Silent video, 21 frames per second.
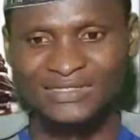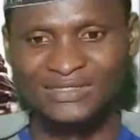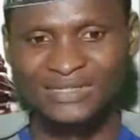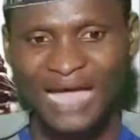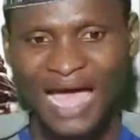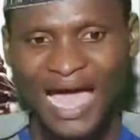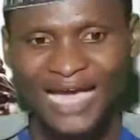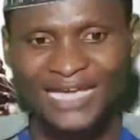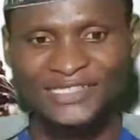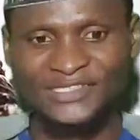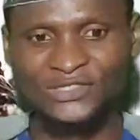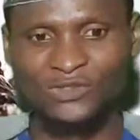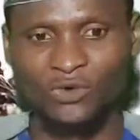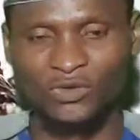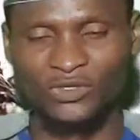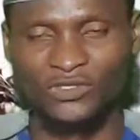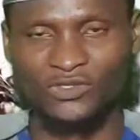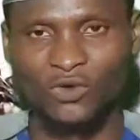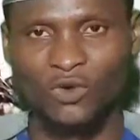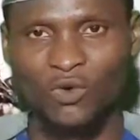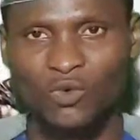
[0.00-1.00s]
is acting on
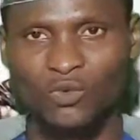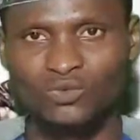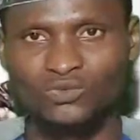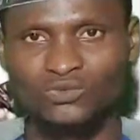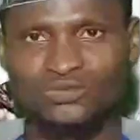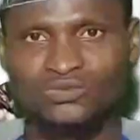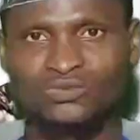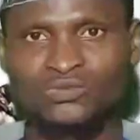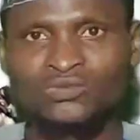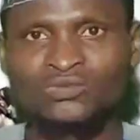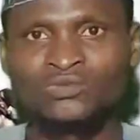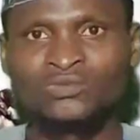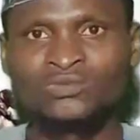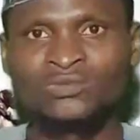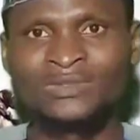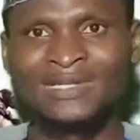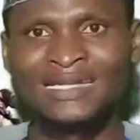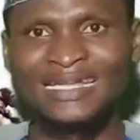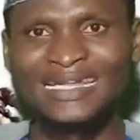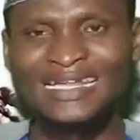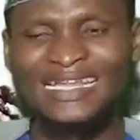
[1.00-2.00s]
his own,
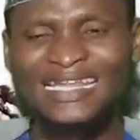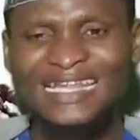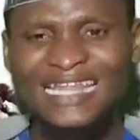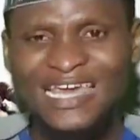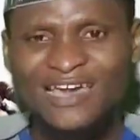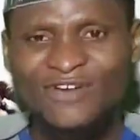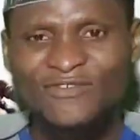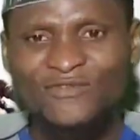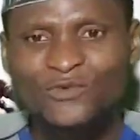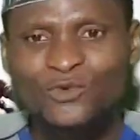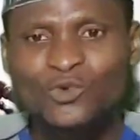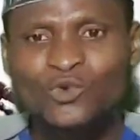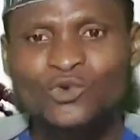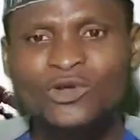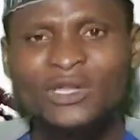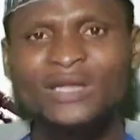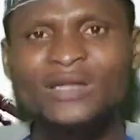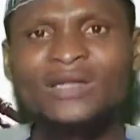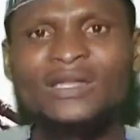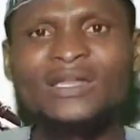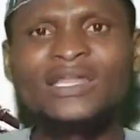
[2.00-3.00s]

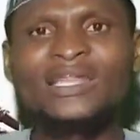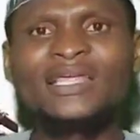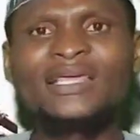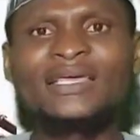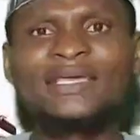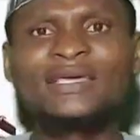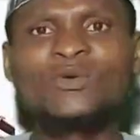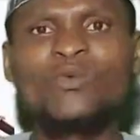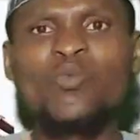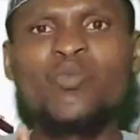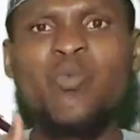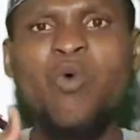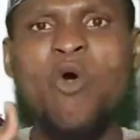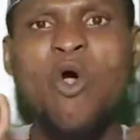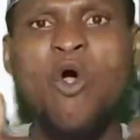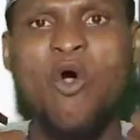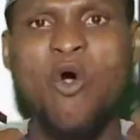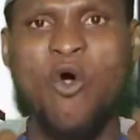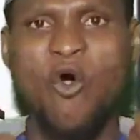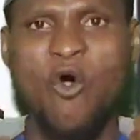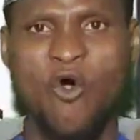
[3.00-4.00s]
level
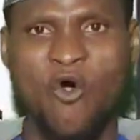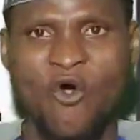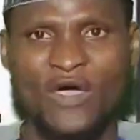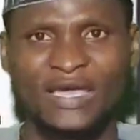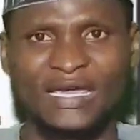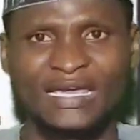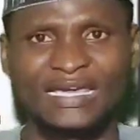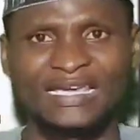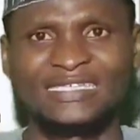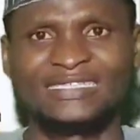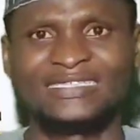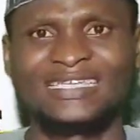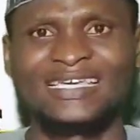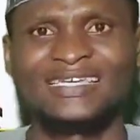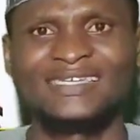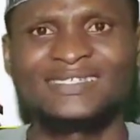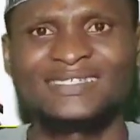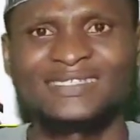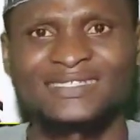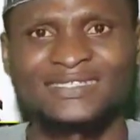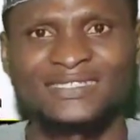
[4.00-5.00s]
war
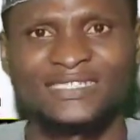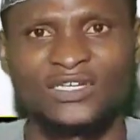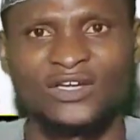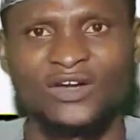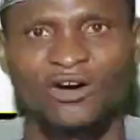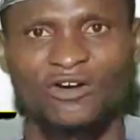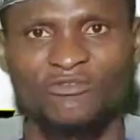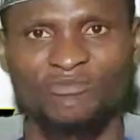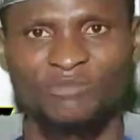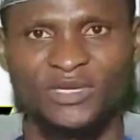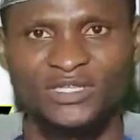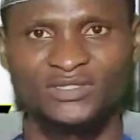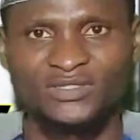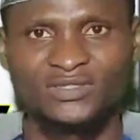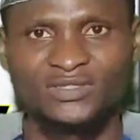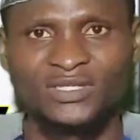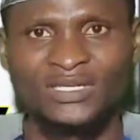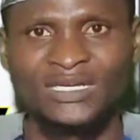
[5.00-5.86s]
against the government.